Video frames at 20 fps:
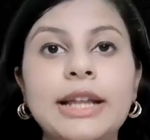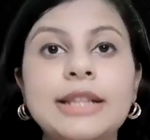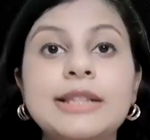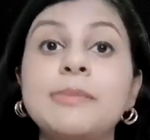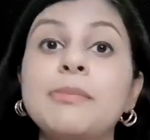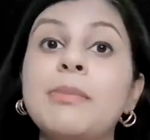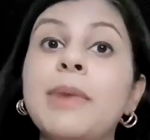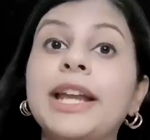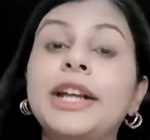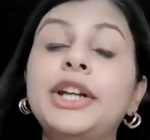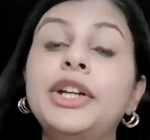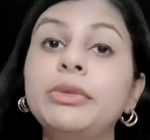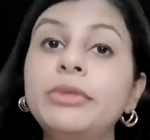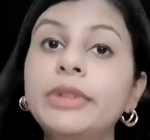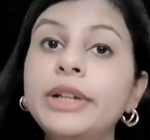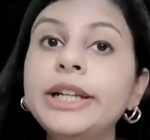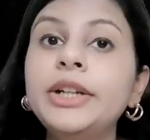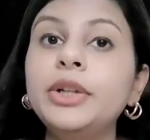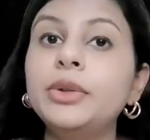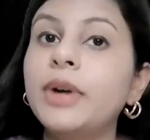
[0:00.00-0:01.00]
it's my
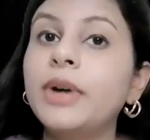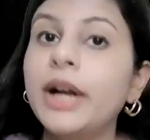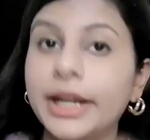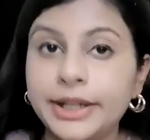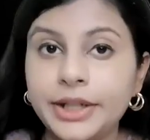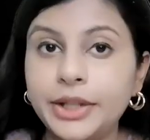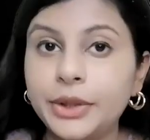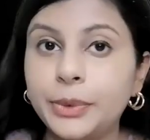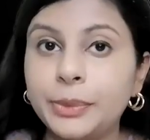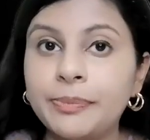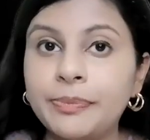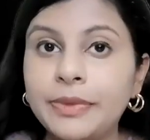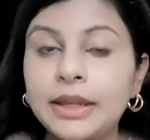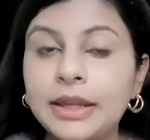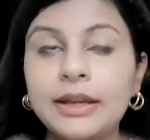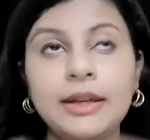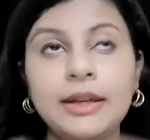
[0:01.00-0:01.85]
duty to guide you.